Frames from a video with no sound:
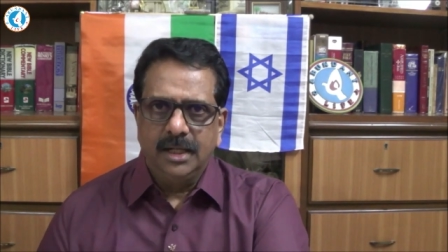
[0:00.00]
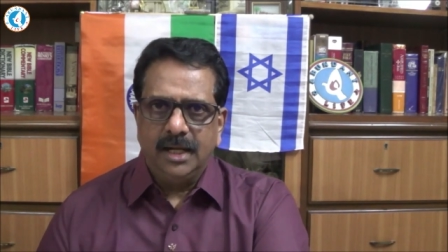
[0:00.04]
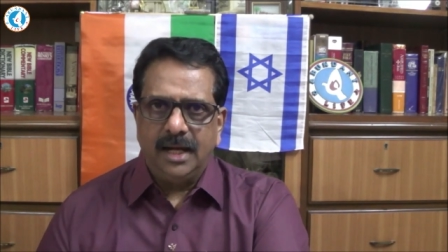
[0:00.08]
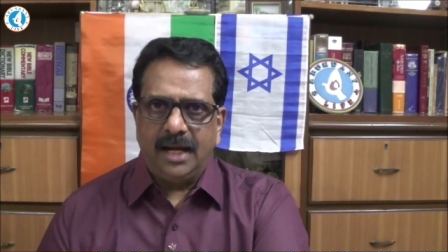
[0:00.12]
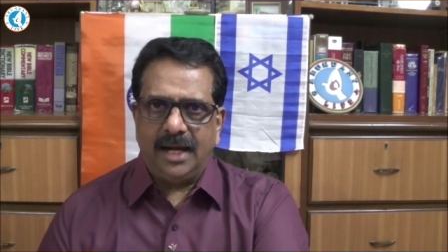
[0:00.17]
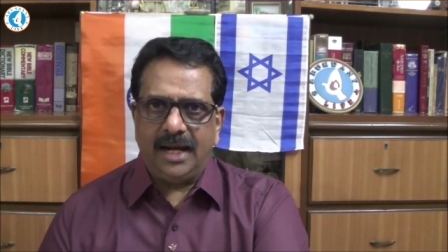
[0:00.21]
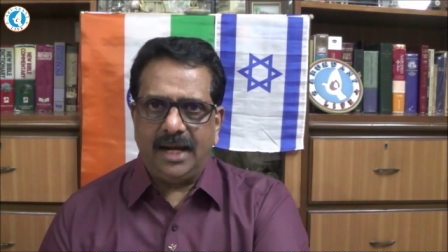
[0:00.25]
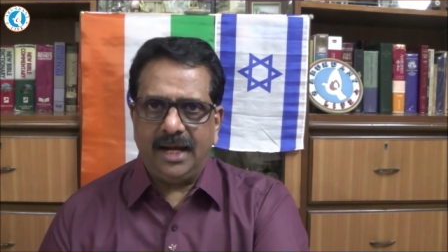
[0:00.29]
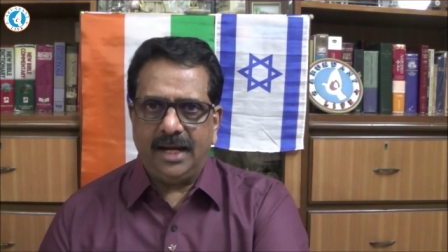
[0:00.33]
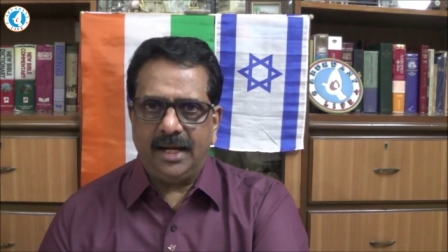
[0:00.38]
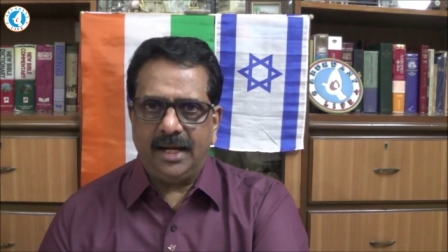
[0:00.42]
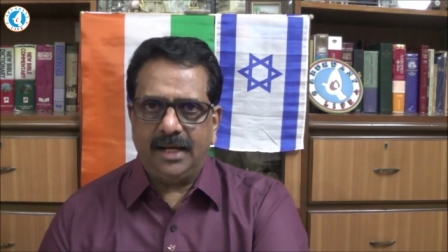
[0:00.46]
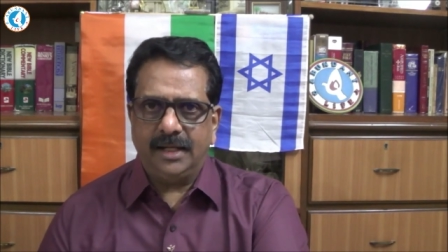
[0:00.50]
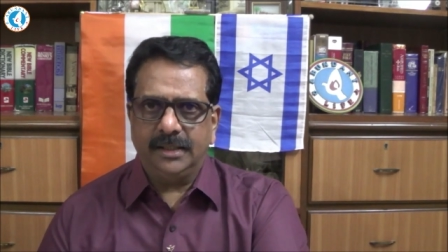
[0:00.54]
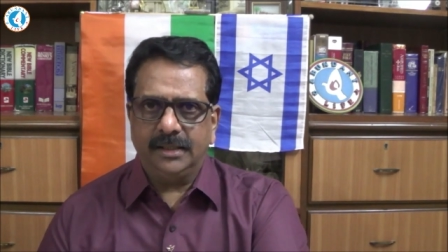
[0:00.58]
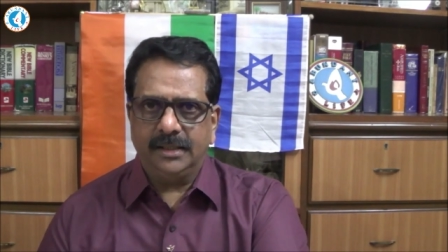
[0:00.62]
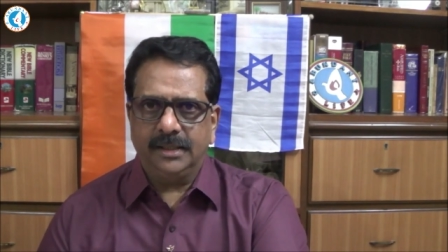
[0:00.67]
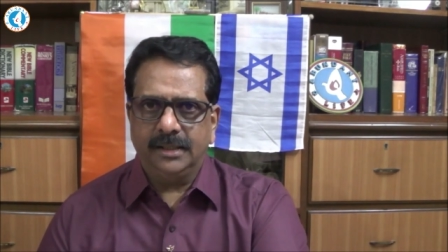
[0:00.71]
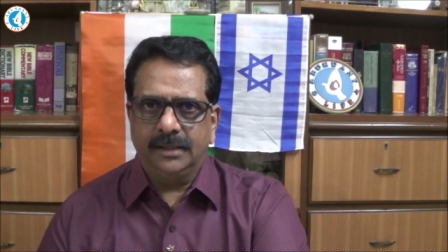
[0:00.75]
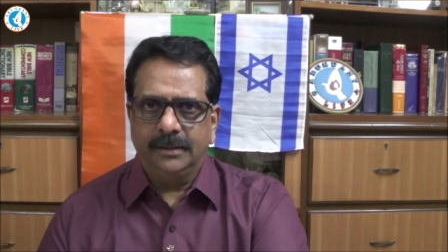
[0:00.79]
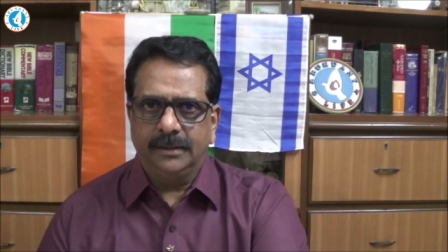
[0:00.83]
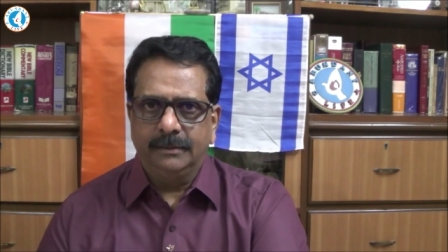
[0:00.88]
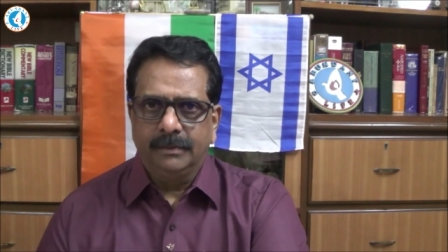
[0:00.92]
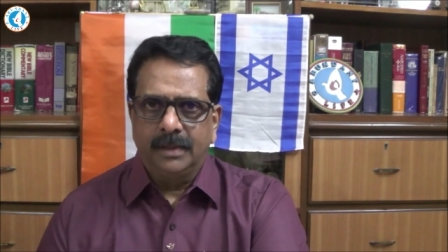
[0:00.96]

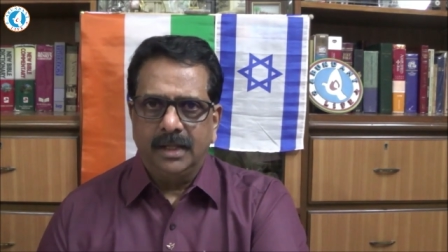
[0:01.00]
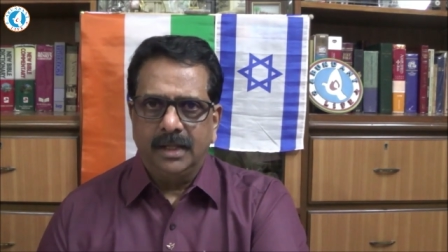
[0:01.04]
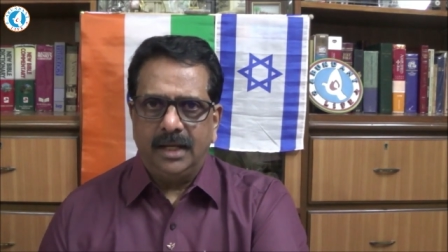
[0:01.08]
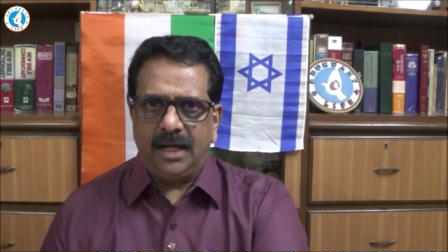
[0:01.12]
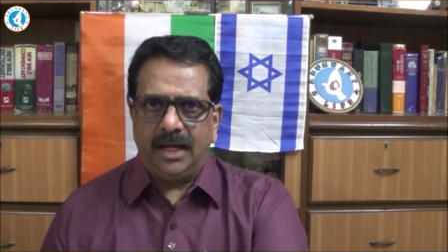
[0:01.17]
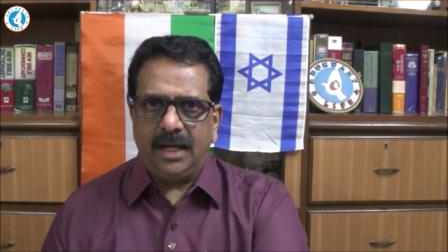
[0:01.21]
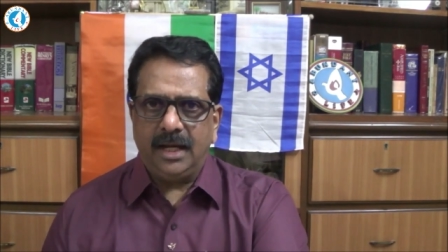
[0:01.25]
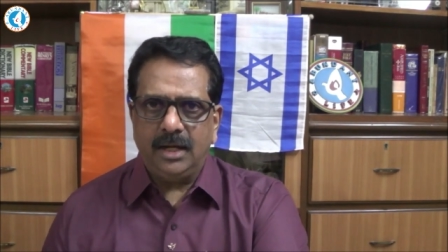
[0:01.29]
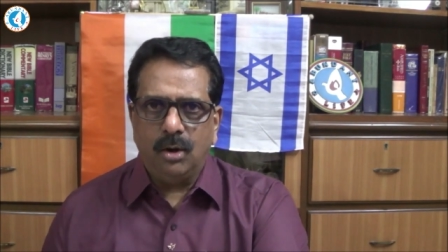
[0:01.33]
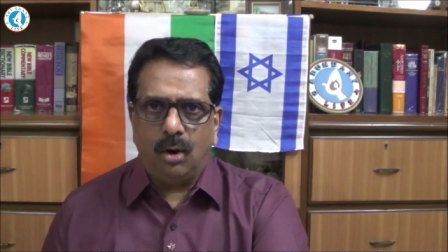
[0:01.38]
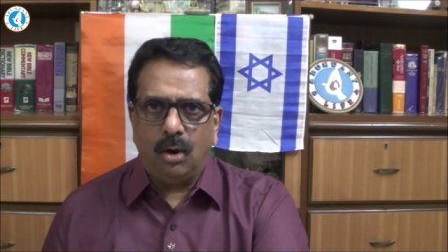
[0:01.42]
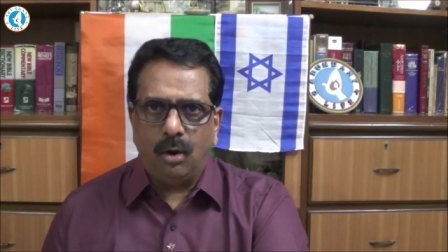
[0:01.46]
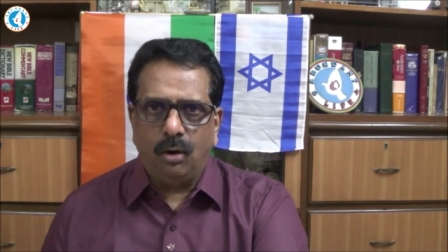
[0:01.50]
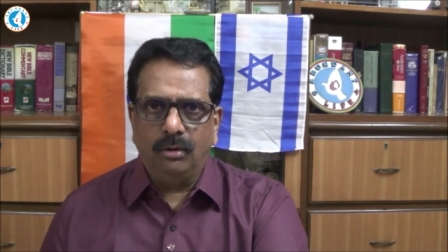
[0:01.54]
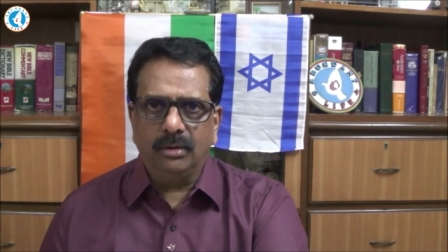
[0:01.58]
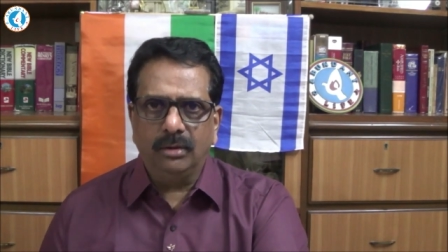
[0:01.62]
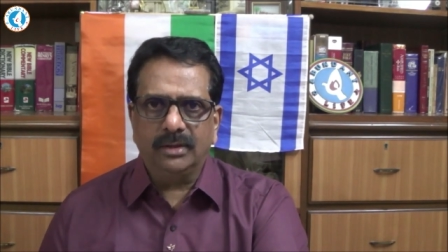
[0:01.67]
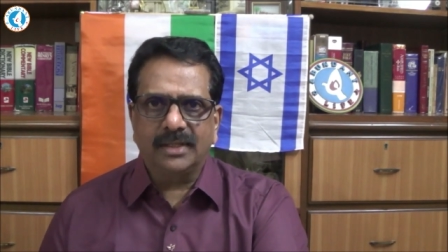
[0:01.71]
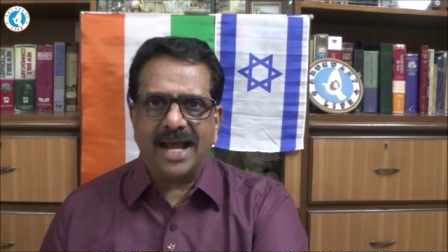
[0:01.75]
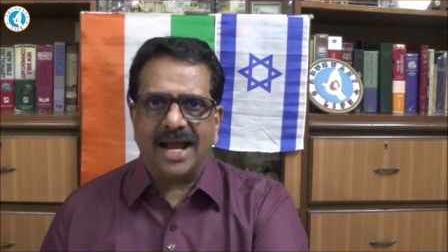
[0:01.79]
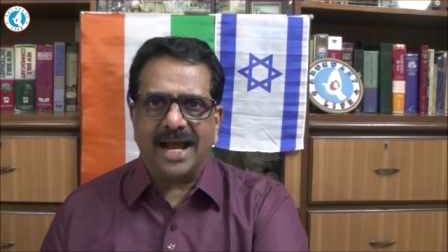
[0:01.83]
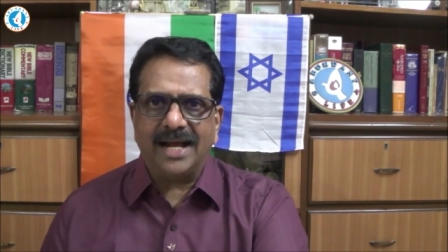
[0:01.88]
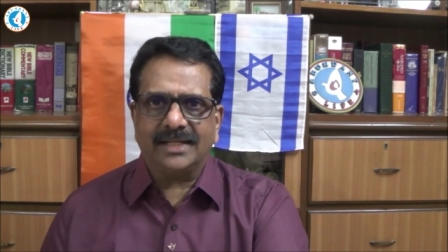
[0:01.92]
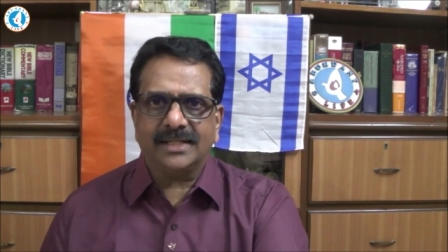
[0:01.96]
and in all
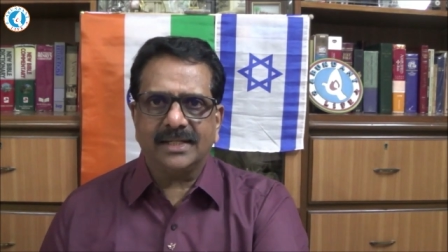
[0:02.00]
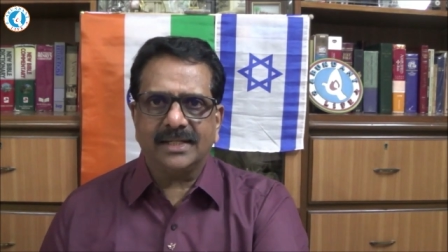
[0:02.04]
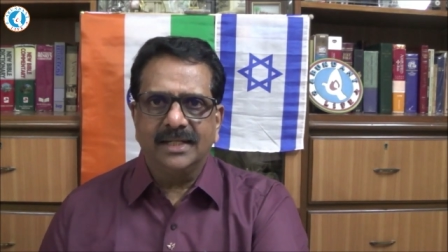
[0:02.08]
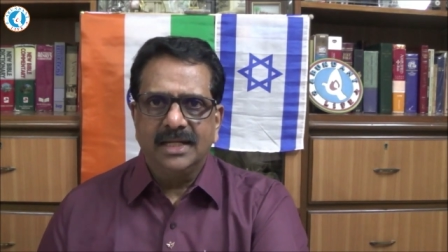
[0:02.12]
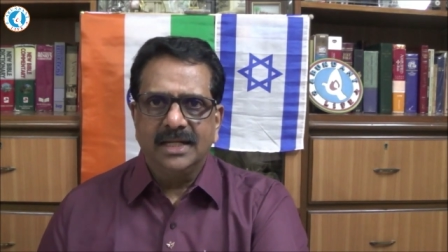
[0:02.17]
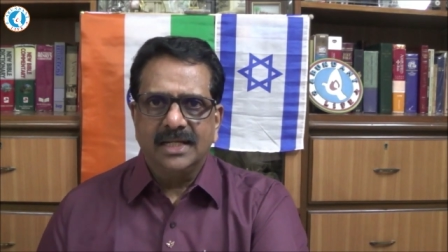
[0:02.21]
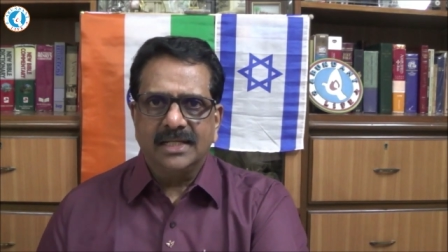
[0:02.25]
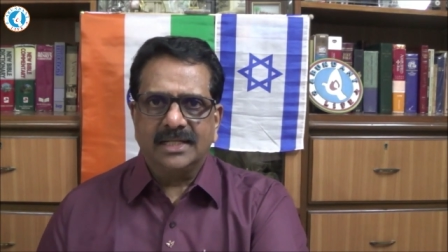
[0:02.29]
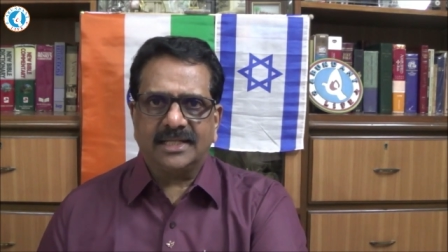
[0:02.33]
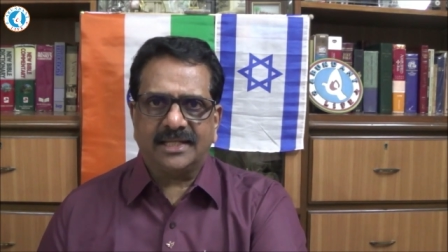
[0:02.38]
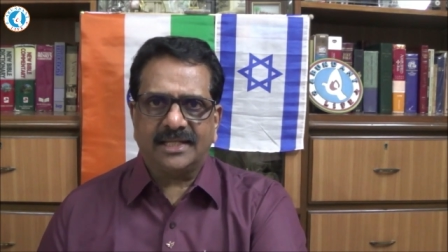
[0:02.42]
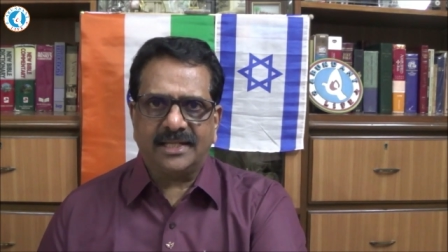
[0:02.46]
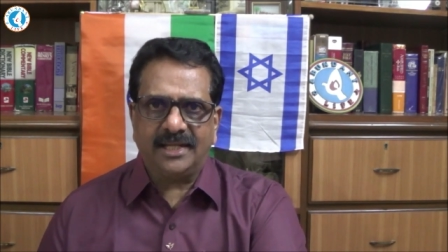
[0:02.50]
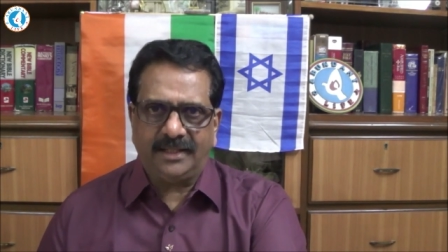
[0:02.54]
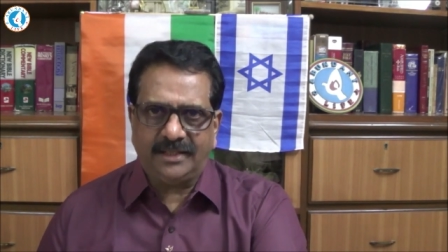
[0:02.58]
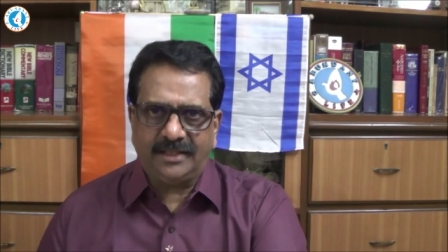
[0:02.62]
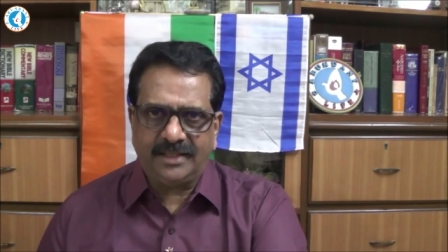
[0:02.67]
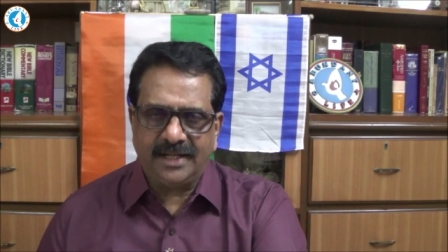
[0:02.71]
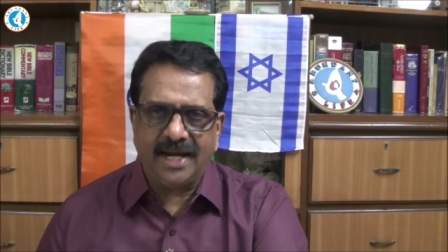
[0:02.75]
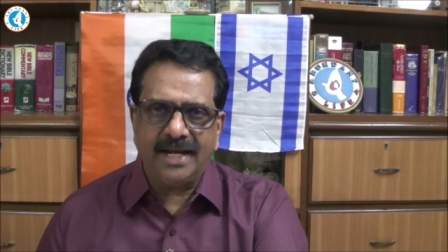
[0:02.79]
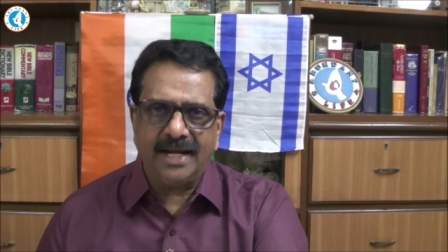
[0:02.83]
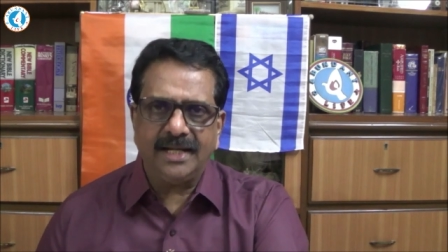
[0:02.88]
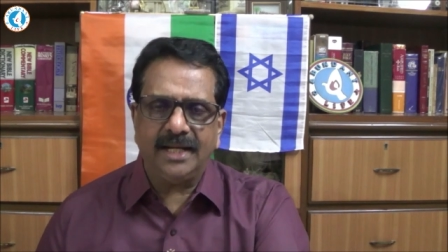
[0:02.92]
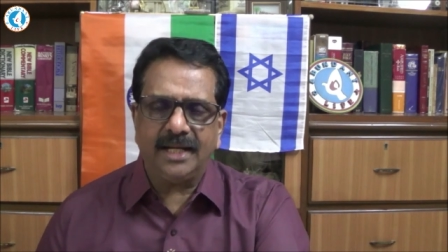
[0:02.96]
that
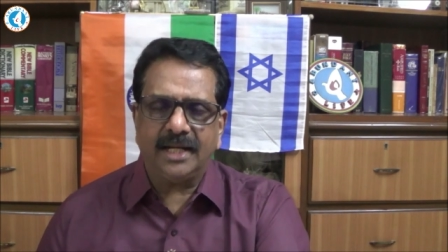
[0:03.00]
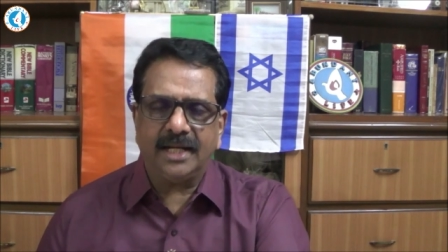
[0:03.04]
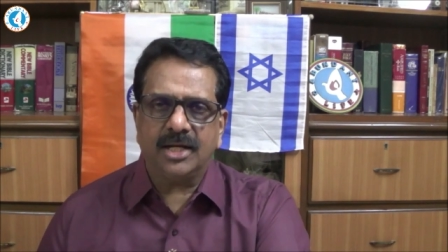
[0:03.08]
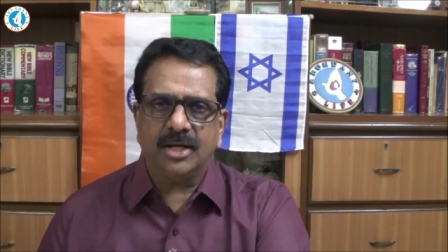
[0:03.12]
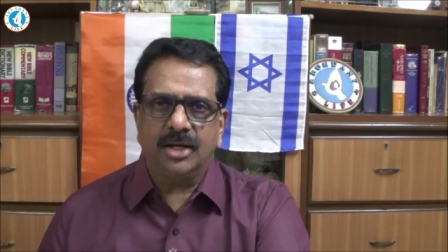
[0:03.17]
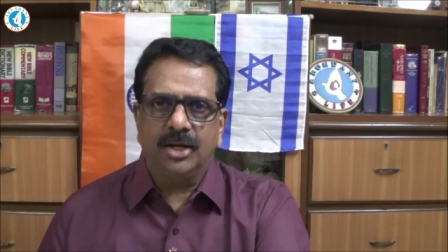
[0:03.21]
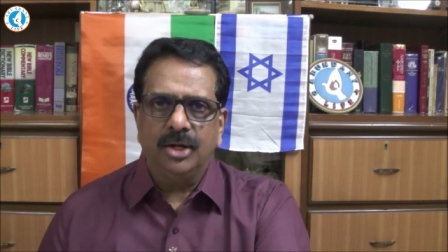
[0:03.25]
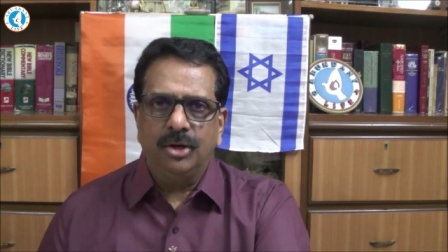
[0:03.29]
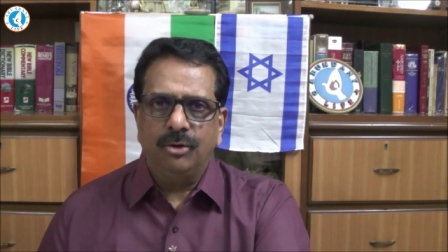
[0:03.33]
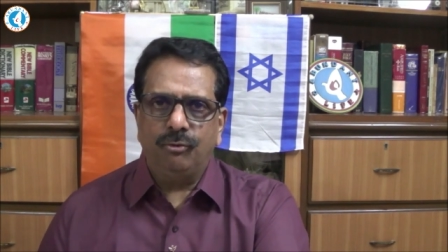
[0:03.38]
satanic